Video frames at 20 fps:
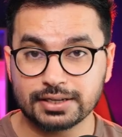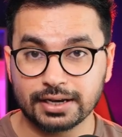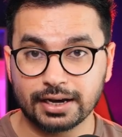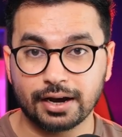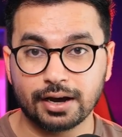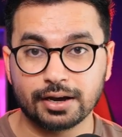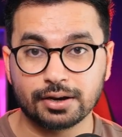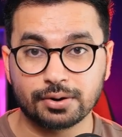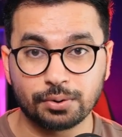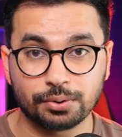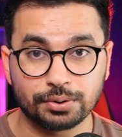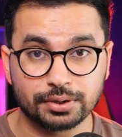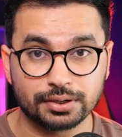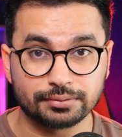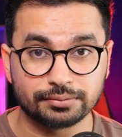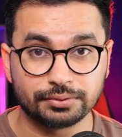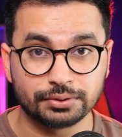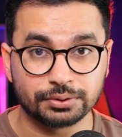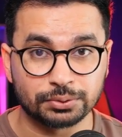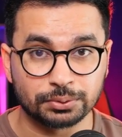I code
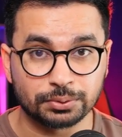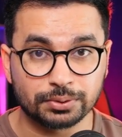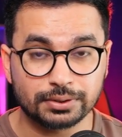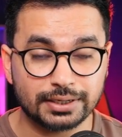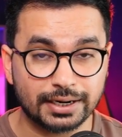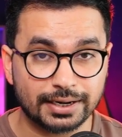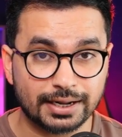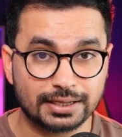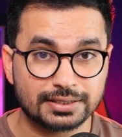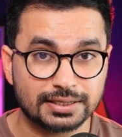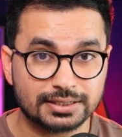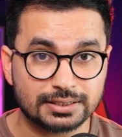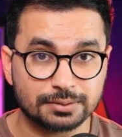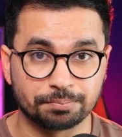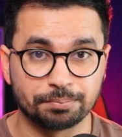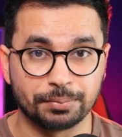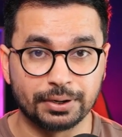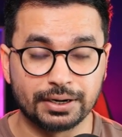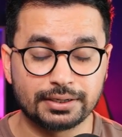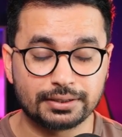review tool that I just
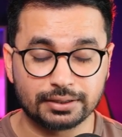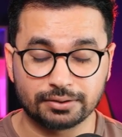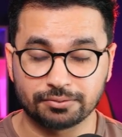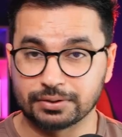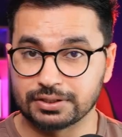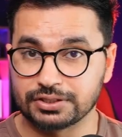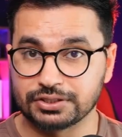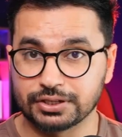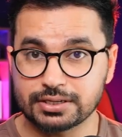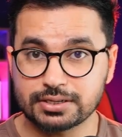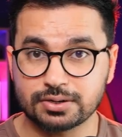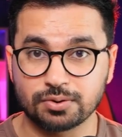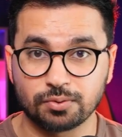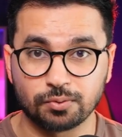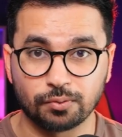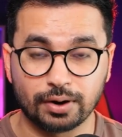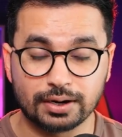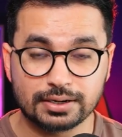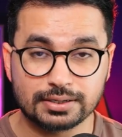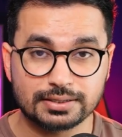built with just
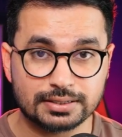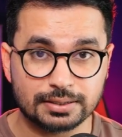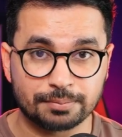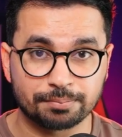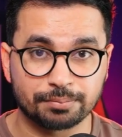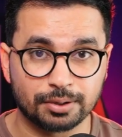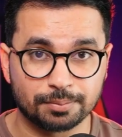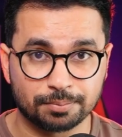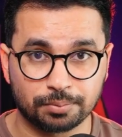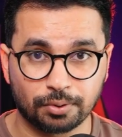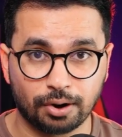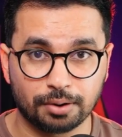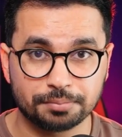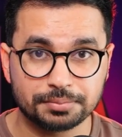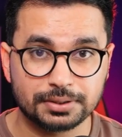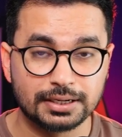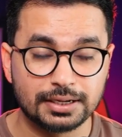one simple prompt.